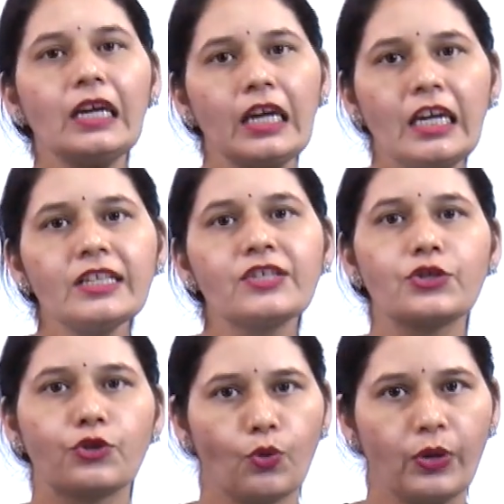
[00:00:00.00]
each
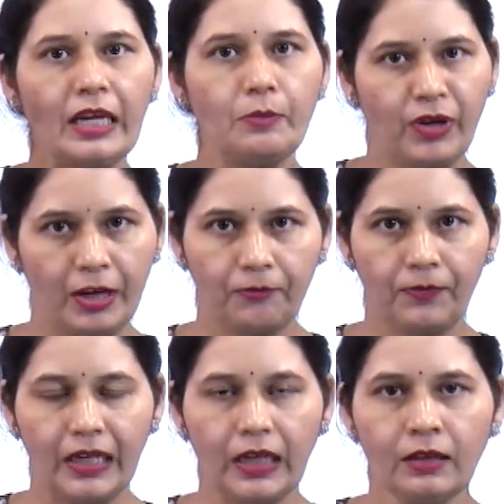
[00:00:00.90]
story
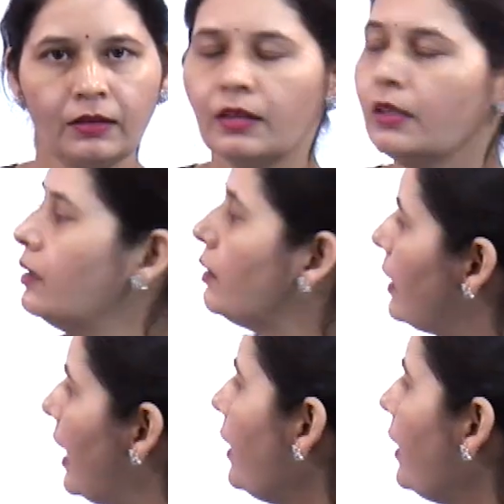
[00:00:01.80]
briefly. Then